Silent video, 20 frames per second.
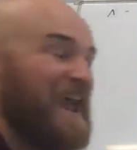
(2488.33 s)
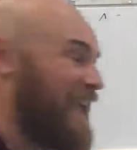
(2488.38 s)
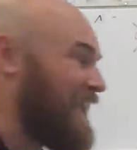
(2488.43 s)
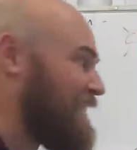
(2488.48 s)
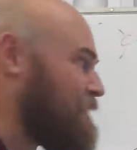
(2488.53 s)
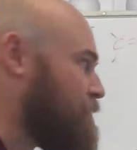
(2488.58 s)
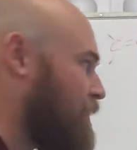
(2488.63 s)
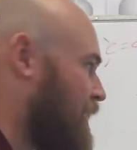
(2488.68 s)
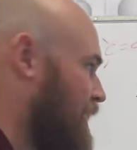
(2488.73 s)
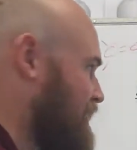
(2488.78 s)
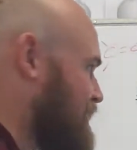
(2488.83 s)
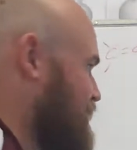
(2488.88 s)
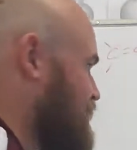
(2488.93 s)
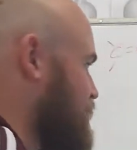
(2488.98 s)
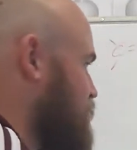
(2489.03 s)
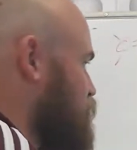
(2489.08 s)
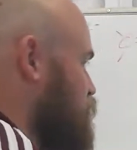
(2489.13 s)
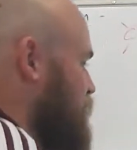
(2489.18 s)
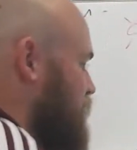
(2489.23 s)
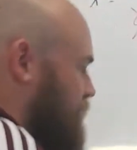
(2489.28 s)
amide
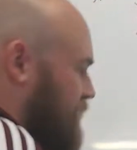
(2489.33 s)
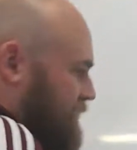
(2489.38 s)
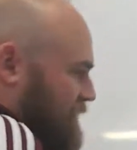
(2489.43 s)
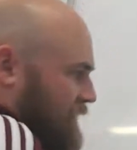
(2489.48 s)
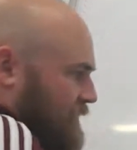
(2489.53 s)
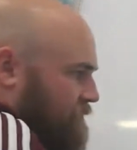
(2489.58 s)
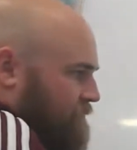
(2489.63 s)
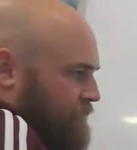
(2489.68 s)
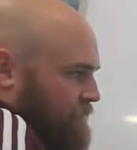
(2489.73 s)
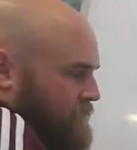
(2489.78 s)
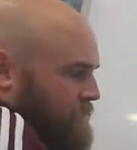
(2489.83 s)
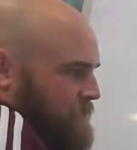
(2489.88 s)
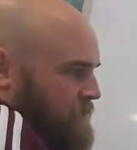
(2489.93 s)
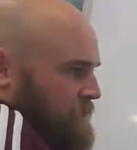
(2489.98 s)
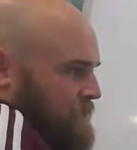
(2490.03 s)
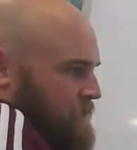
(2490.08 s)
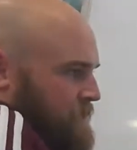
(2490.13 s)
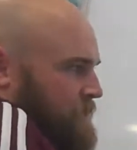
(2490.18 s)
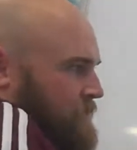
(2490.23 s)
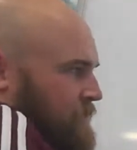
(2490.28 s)
derivative.
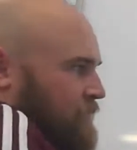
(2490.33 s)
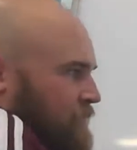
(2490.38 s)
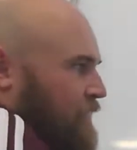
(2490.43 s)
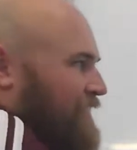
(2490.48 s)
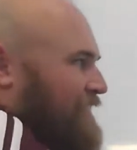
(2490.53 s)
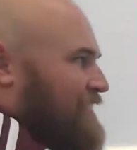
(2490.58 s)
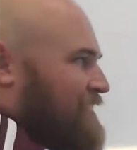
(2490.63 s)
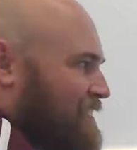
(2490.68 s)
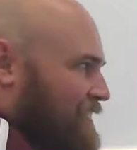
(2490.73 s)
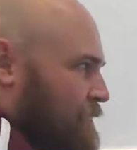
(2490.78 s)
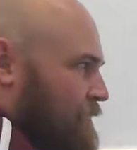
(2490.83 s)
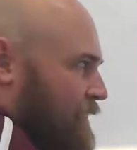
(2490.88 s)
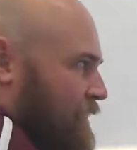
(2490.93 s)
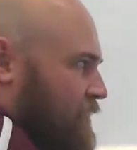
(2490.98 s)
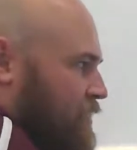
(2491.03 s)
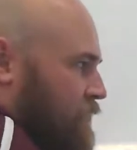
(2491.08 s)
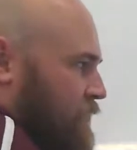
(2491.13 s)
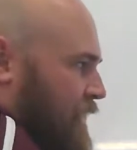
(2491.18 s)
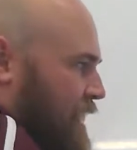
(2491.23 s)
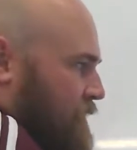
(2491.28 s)
So it's similar
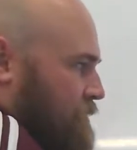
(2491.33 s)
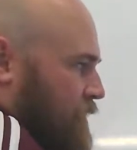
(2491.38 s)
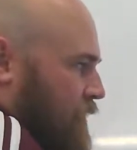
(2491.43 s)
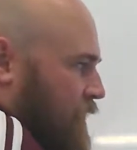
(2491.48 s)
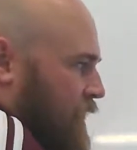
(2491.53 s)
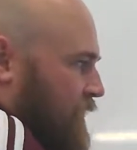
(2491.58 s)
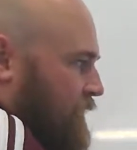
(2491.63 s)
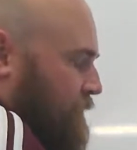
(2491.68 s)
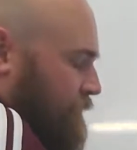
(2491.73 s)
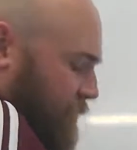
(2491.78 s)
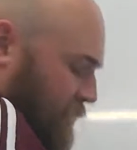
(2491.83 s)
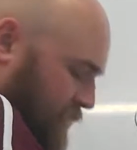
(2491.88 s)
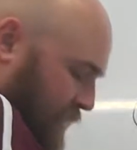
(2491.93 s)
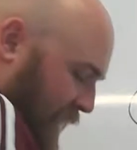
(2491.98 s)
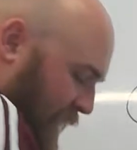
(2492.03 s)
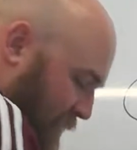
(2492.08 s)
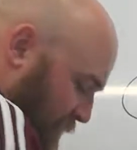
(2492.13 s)
to an amide. Okay,